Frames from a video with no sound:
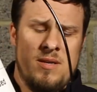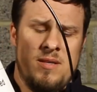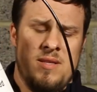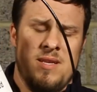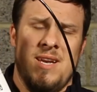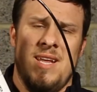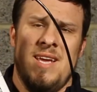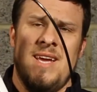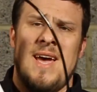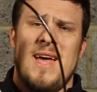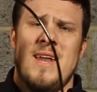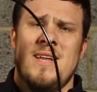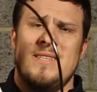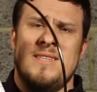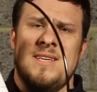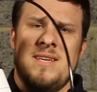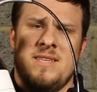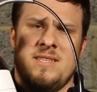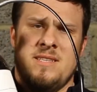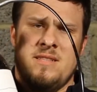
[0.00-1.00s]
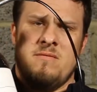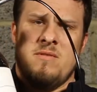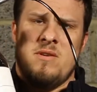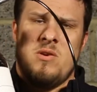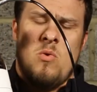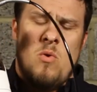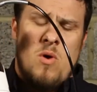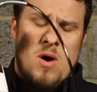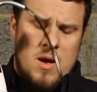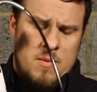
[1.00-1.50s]
legalities and the
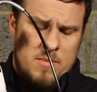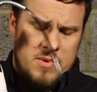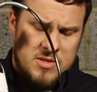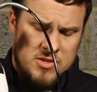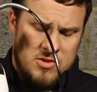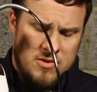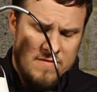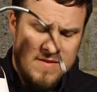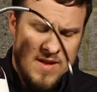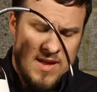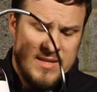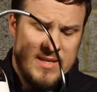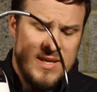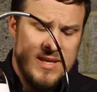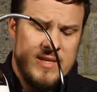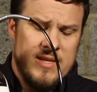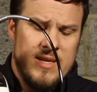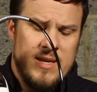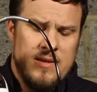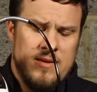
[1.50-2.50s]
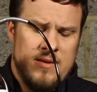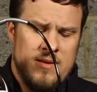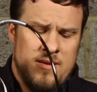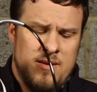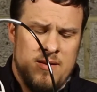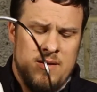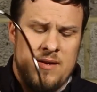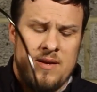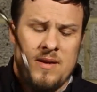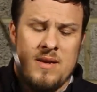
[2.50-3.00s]
requirements of that testing.
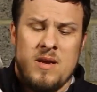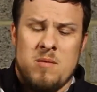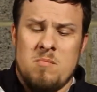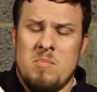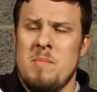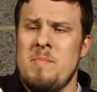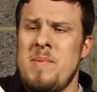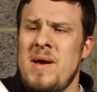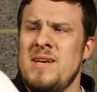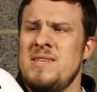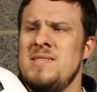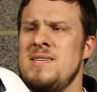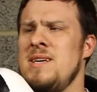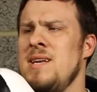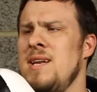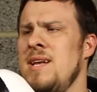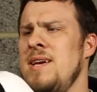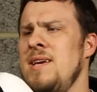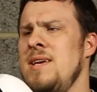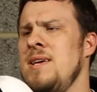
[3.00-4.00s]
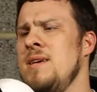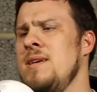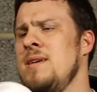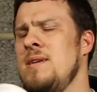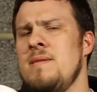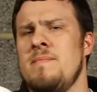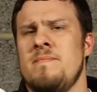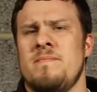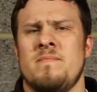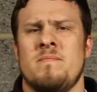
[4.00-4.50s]
But basically,
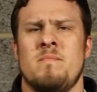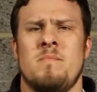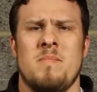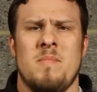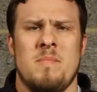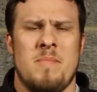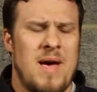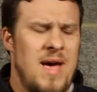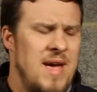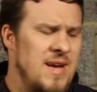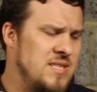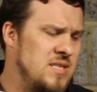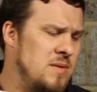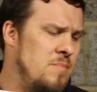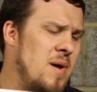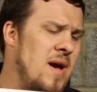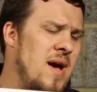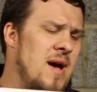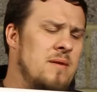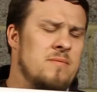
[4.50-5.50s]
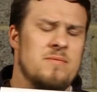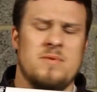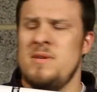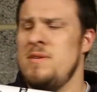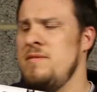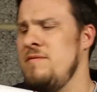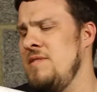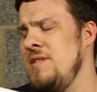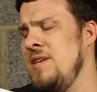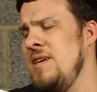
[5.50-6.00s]
about £80
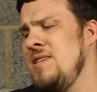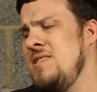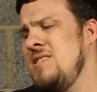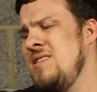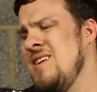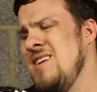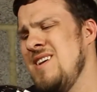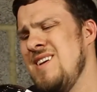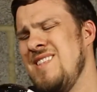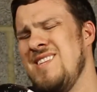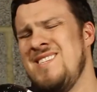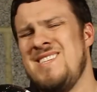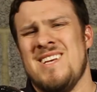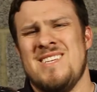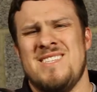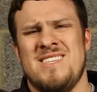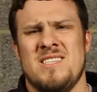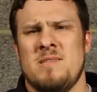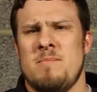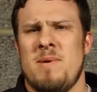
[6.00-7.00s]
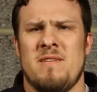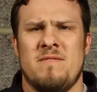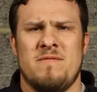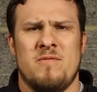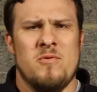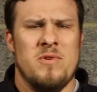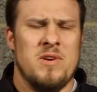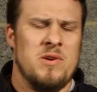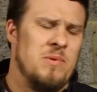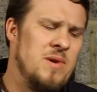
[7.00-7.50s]
for this. The testing's about
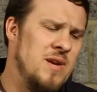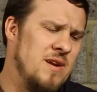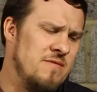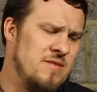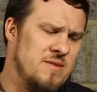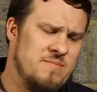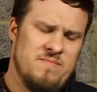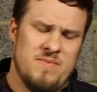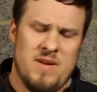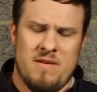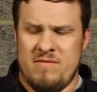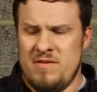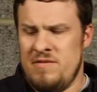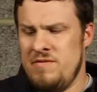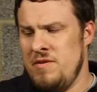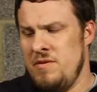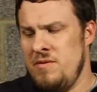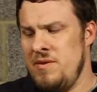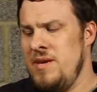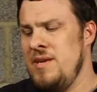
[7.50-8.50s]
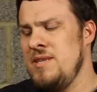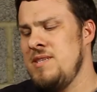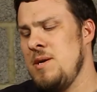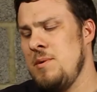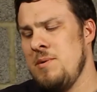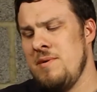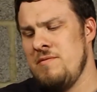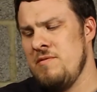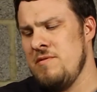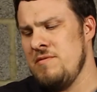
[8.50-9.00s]
40 quid every few years,
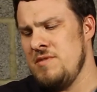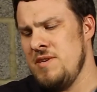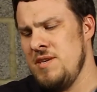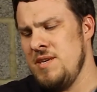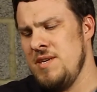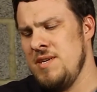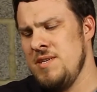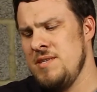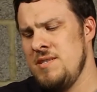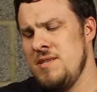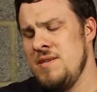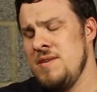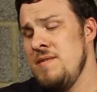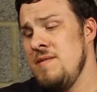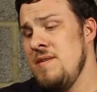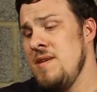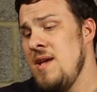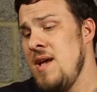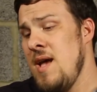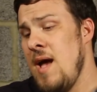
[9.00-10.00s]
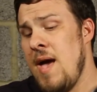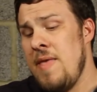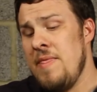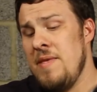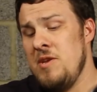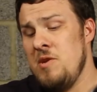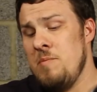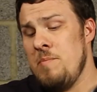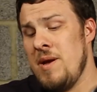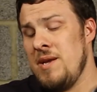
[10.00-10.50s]
however often it is. And
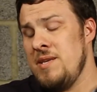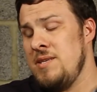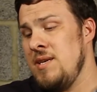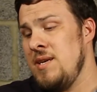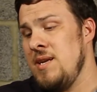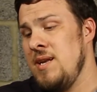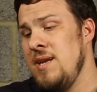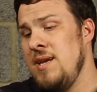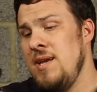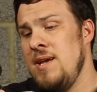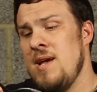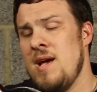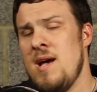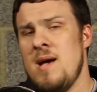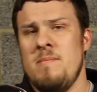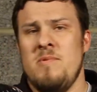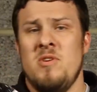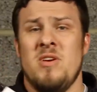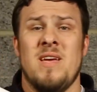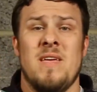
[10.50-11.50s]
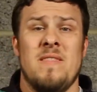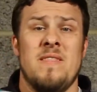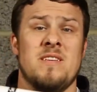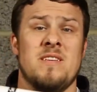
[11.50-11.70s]
then you basically you get